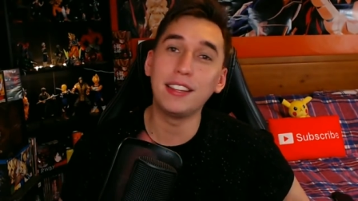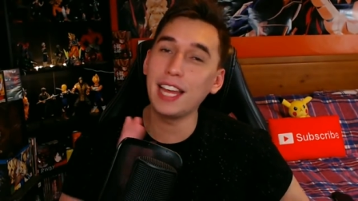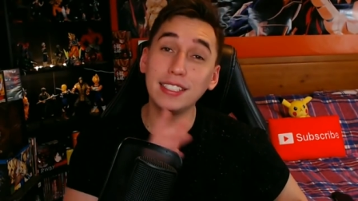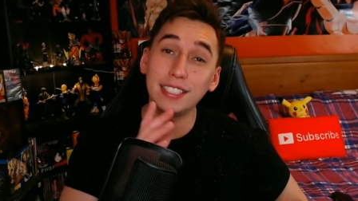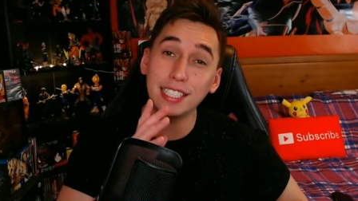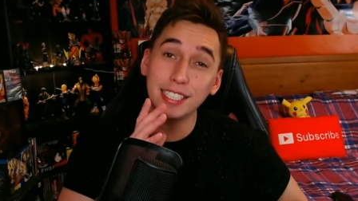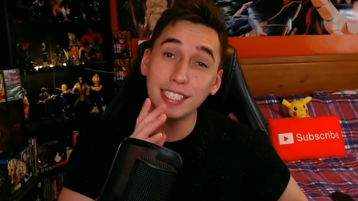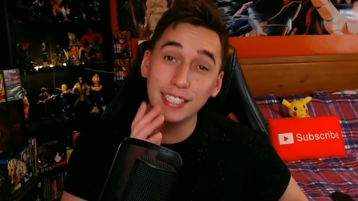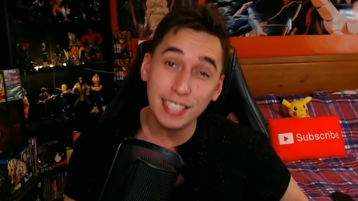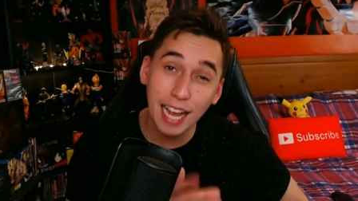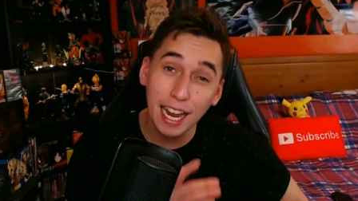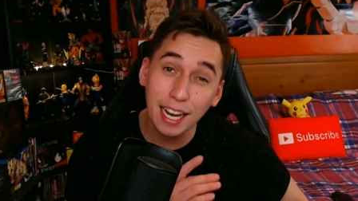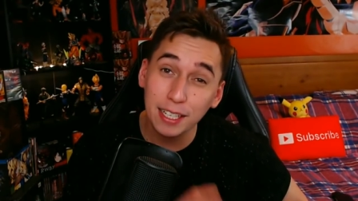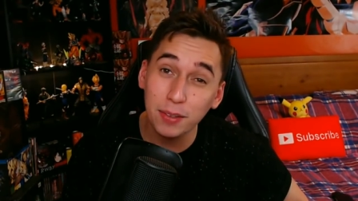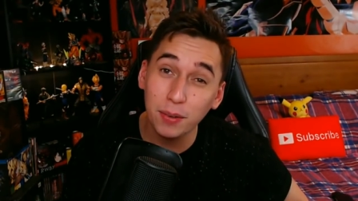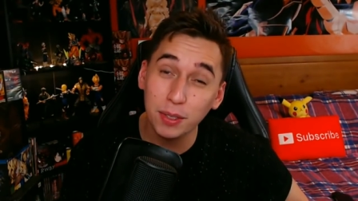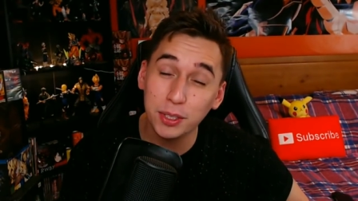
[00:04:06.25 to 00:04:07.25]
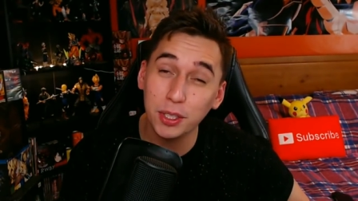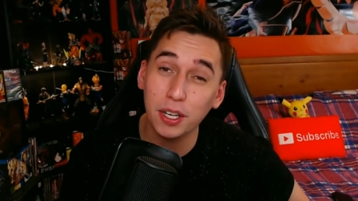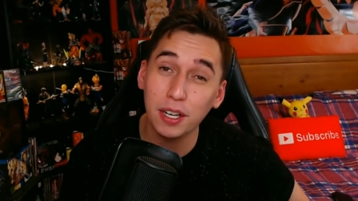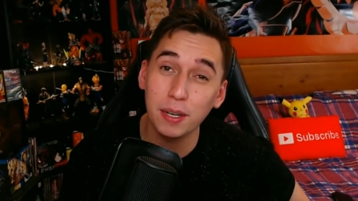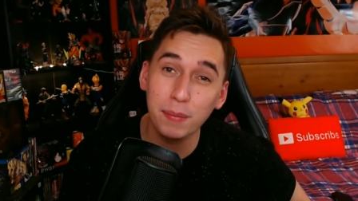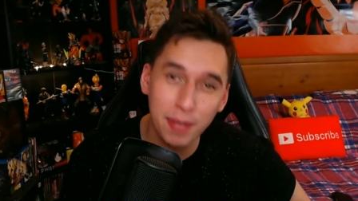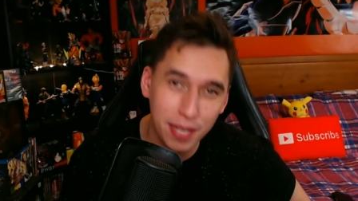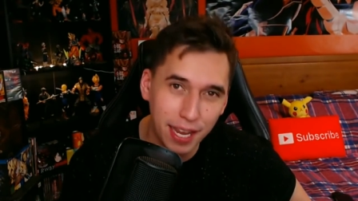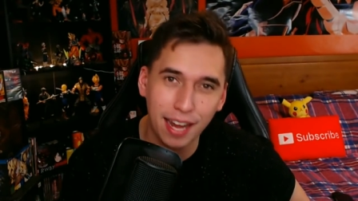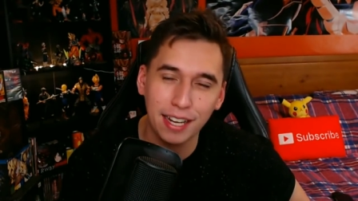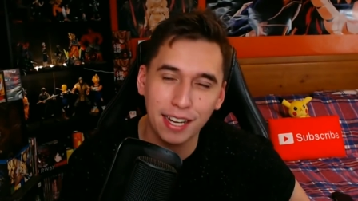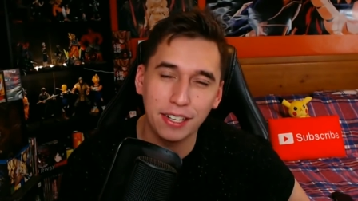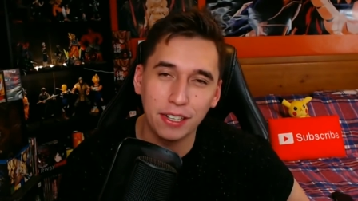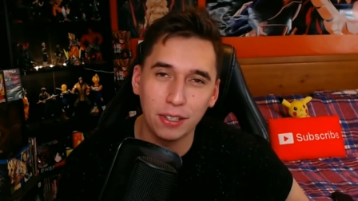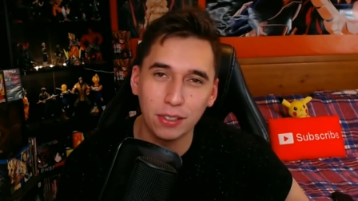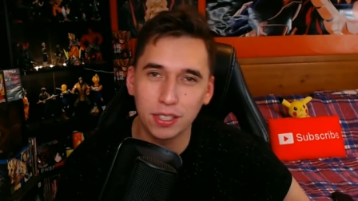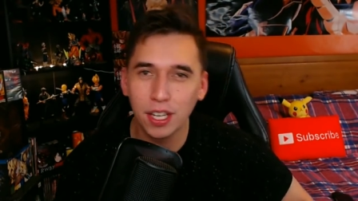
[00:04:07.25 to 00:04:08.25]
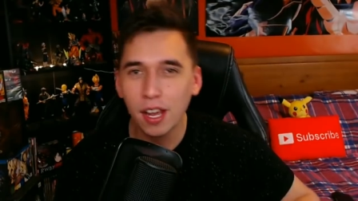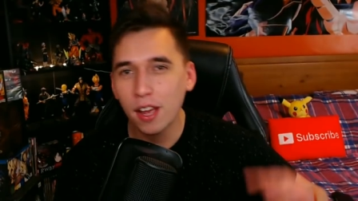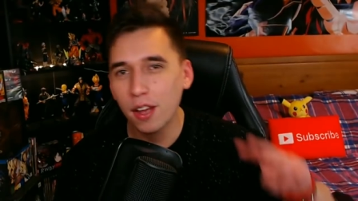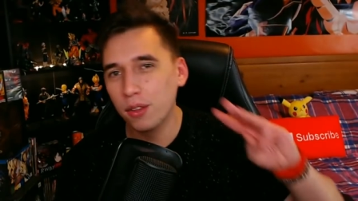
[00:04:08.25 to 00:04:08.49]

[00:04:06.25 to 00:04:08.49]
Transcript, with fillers: That is exactly what you're going to be getting, dude.